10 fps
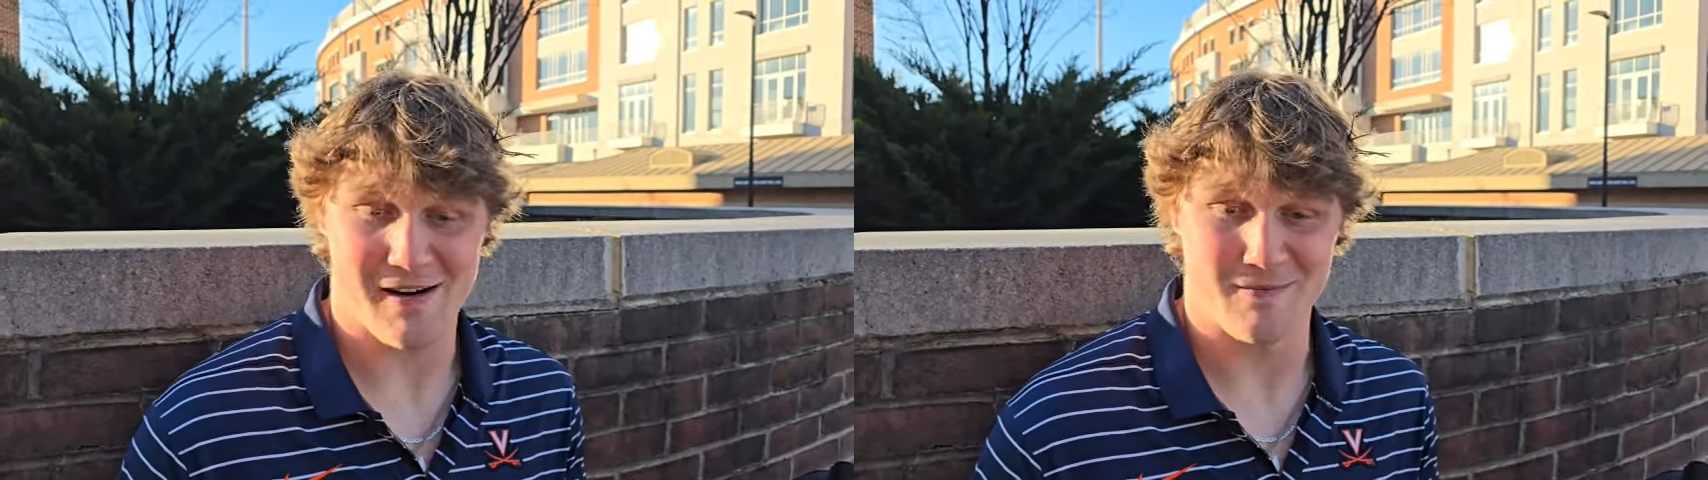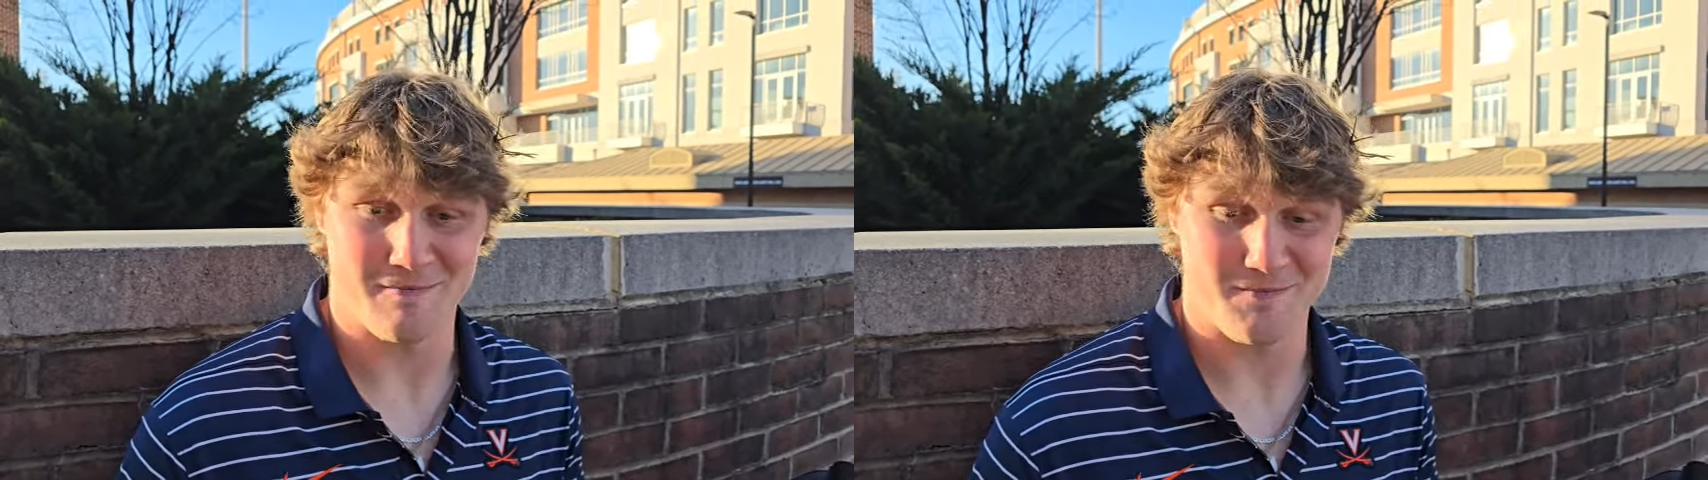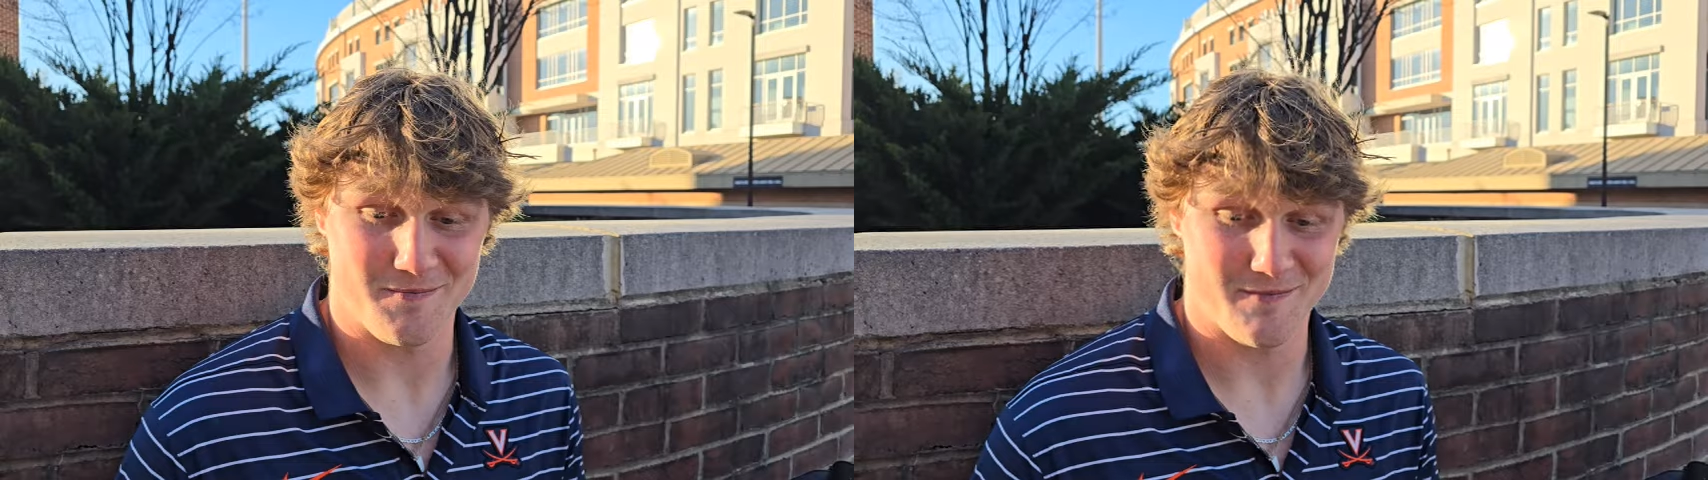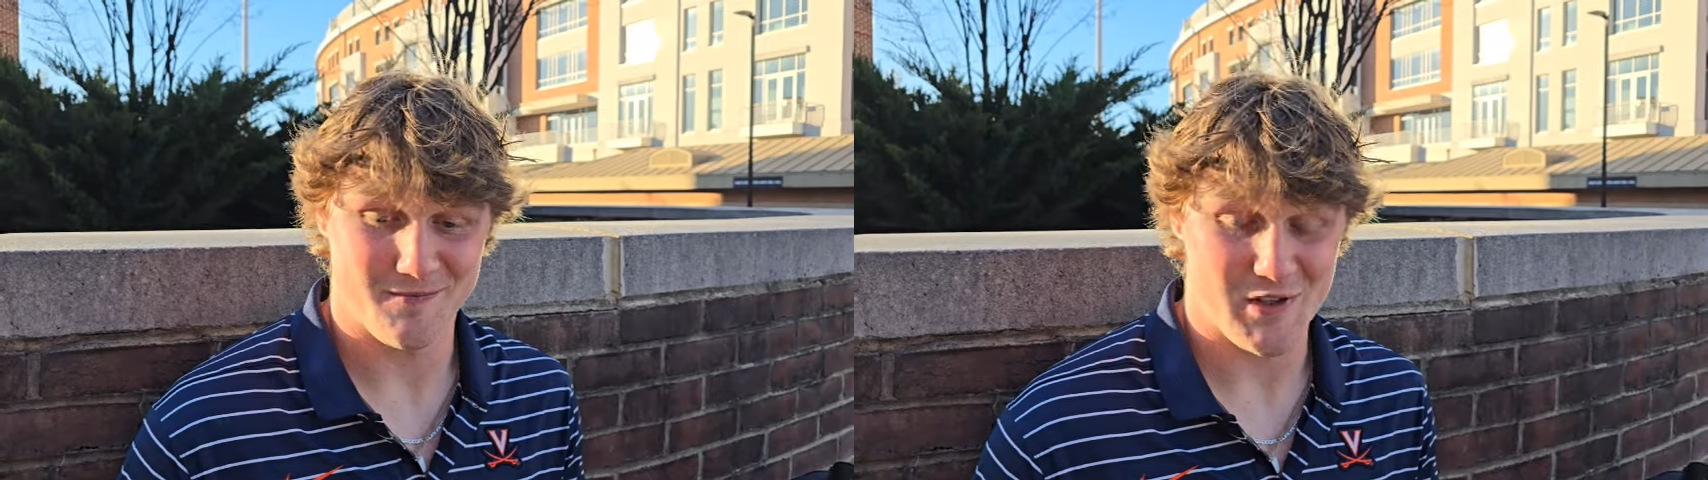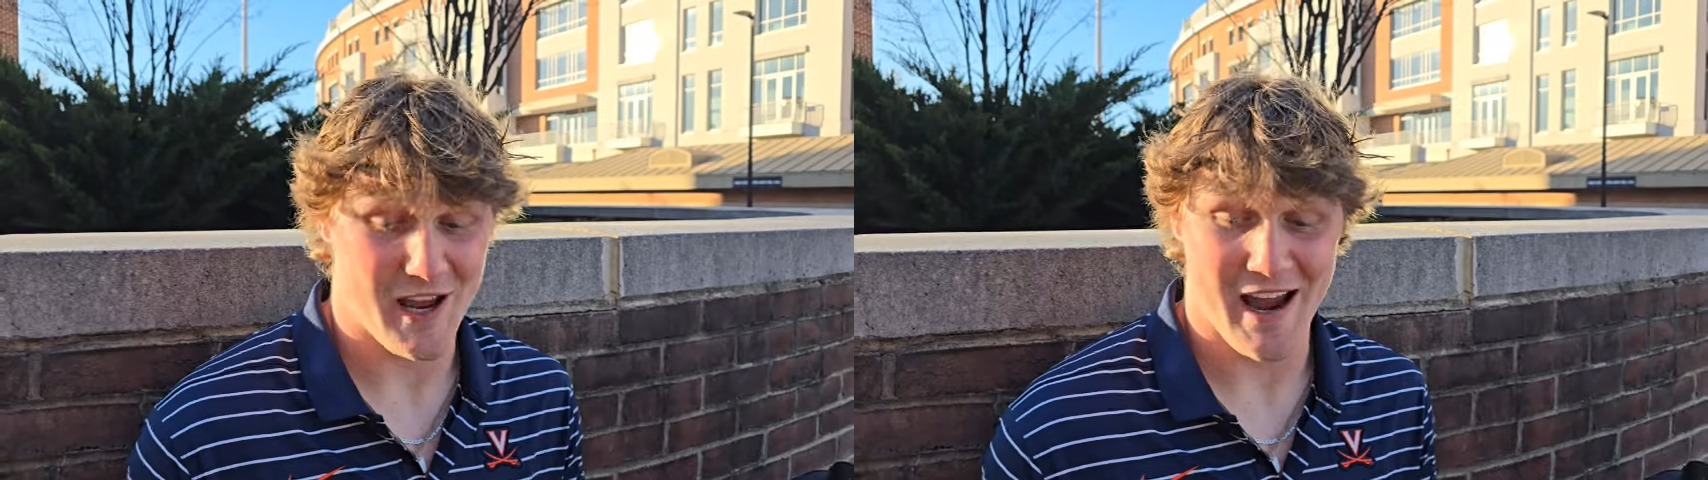Um,
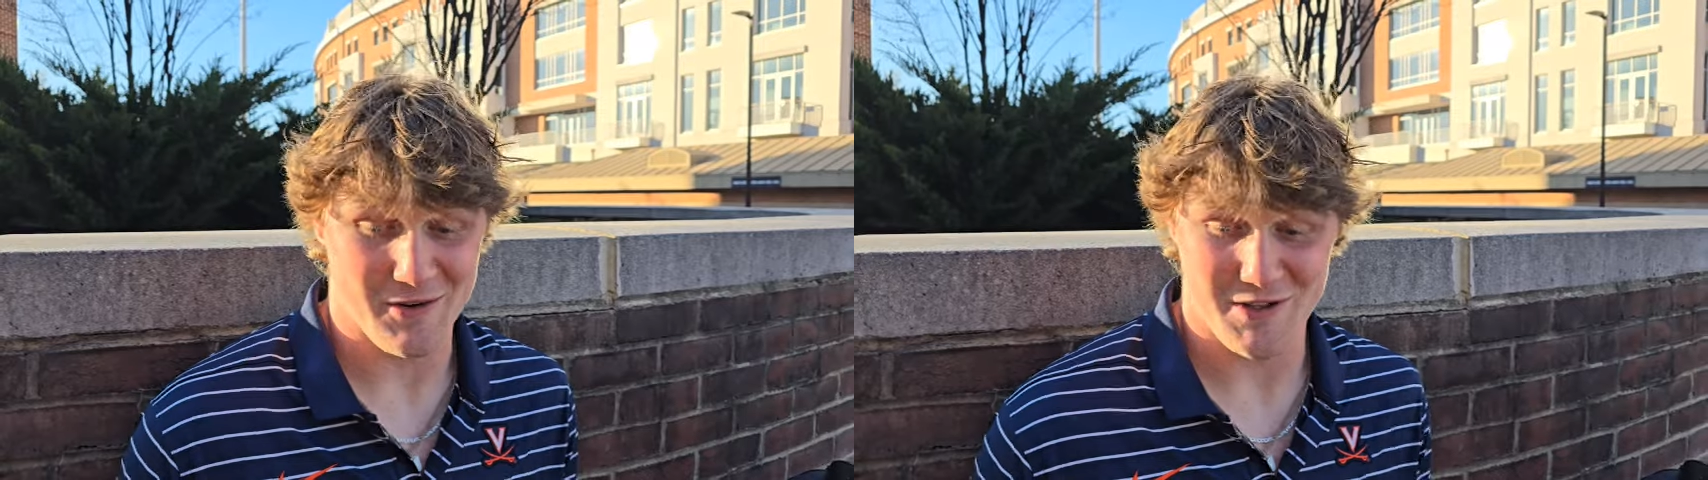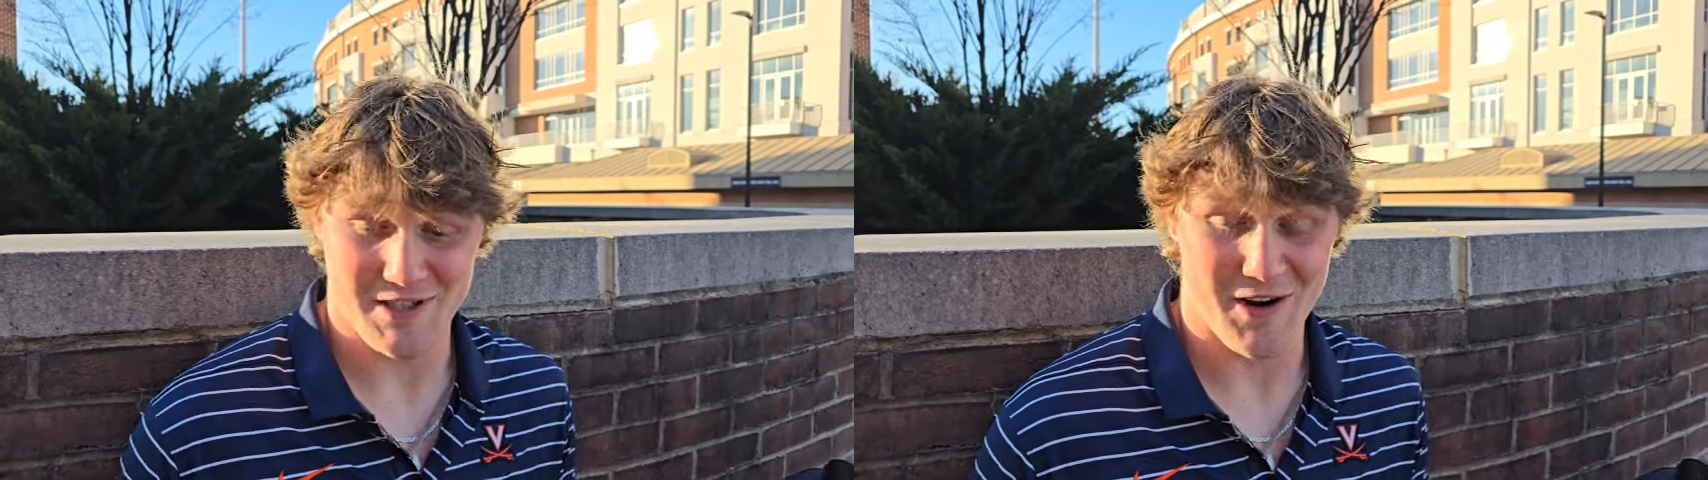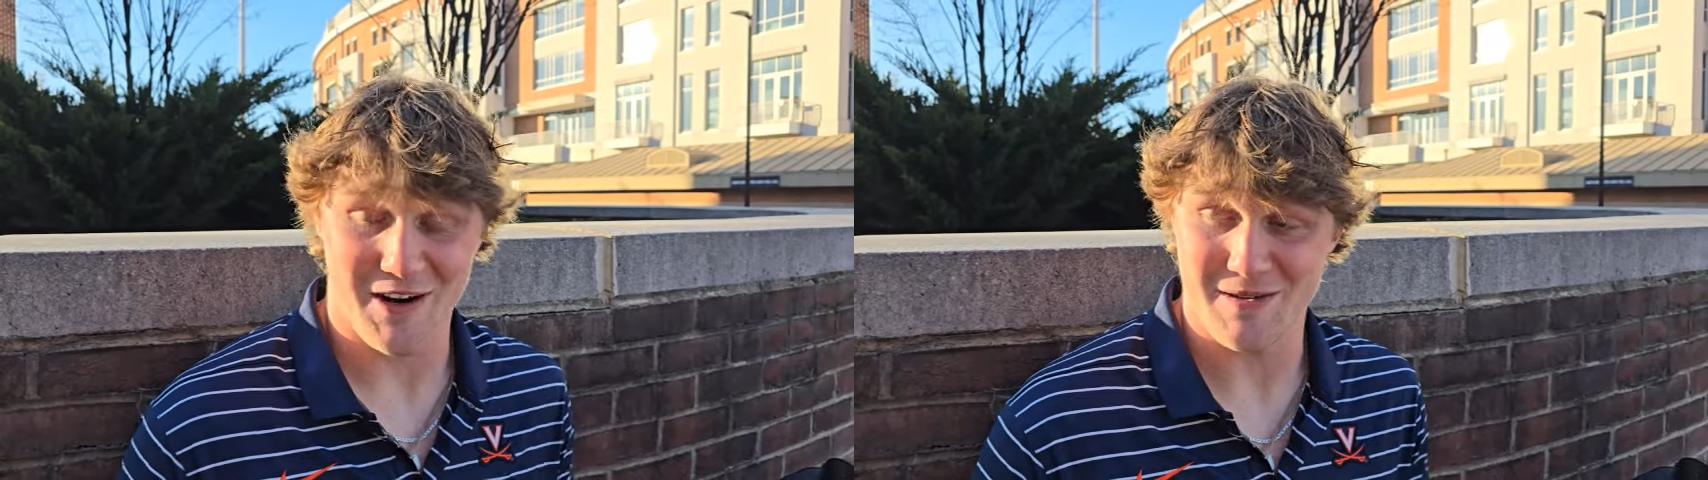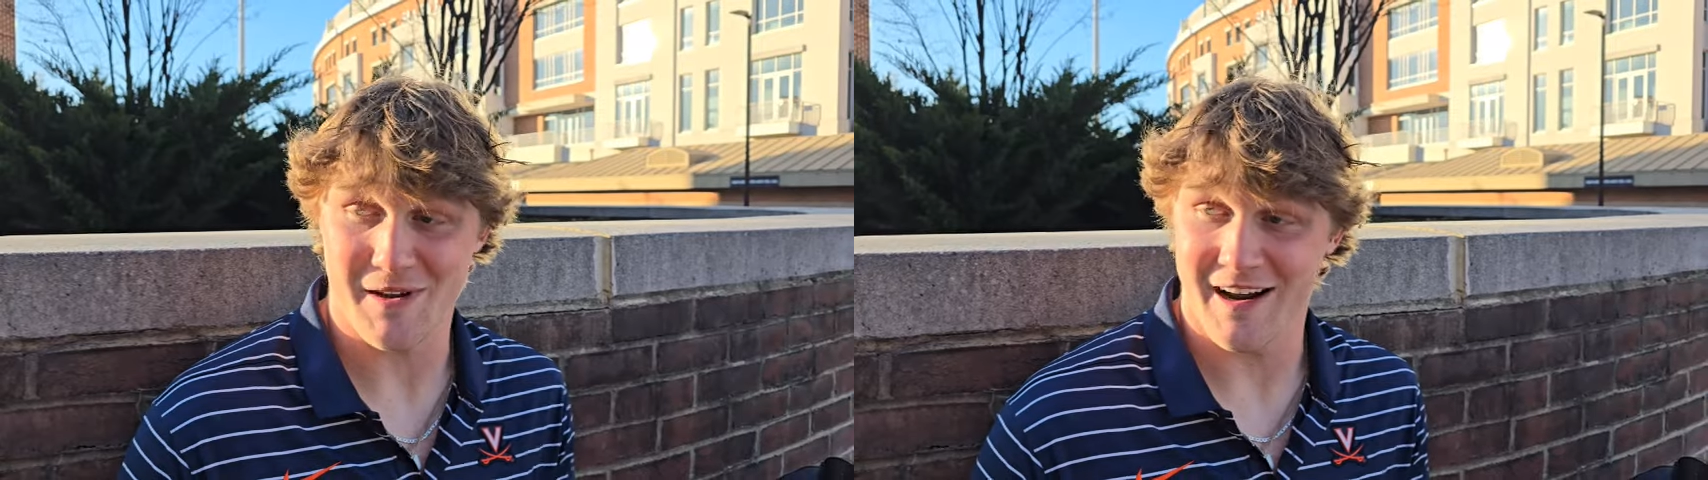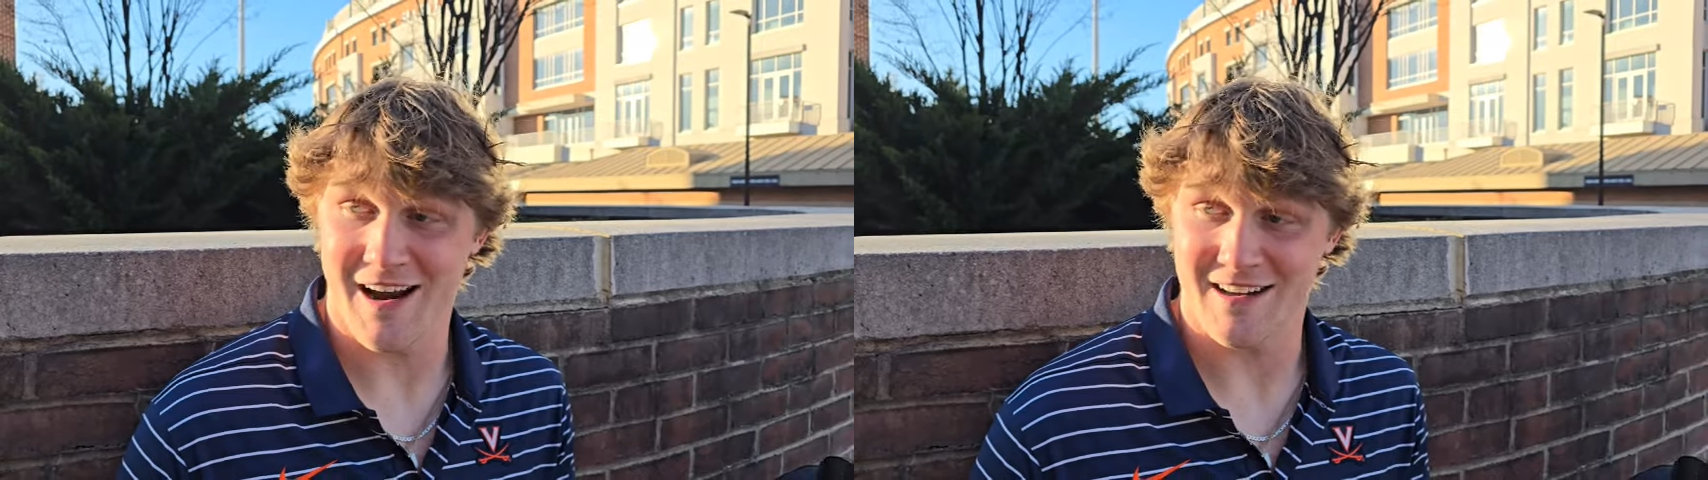so yeah, it was just awesome
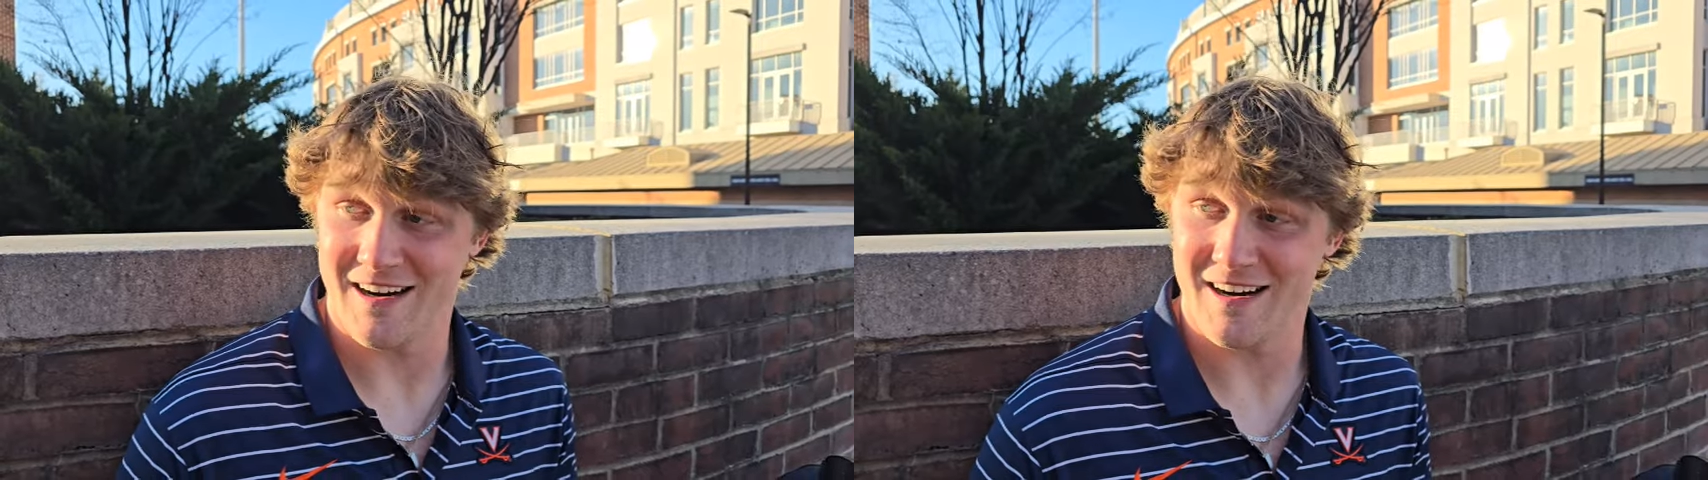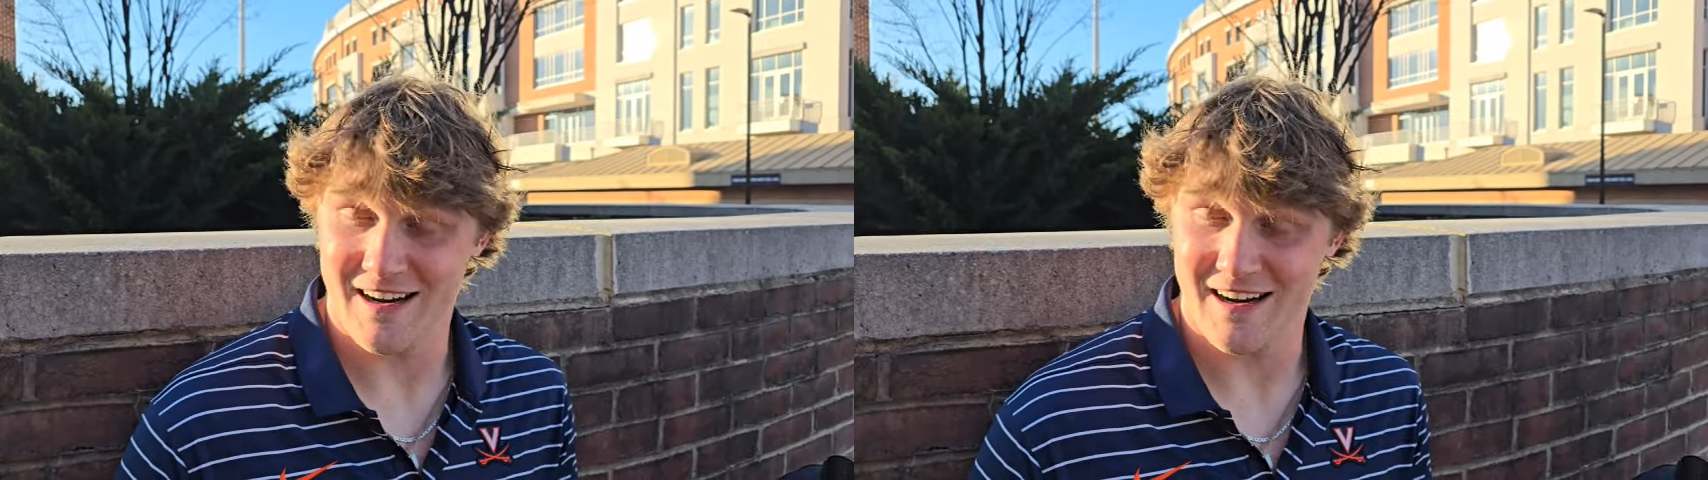being out there,